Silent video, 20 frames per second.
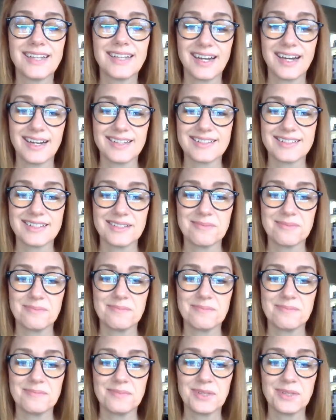Awesome.
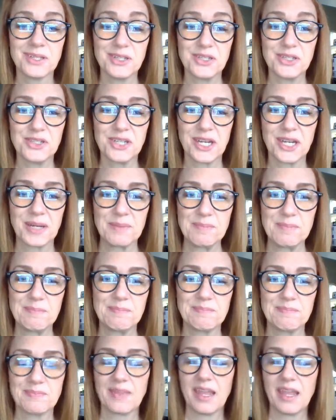Good job.
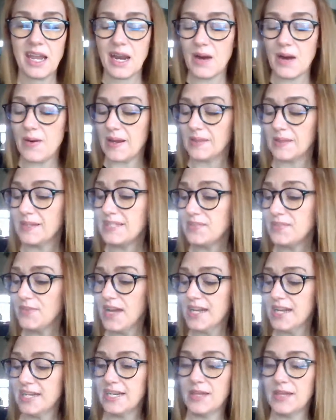All right, let's
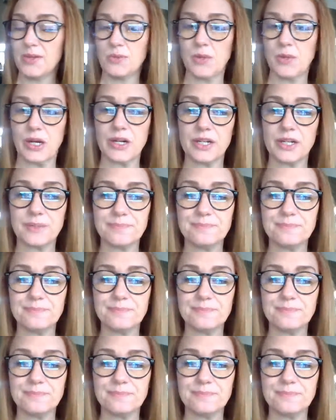find another word.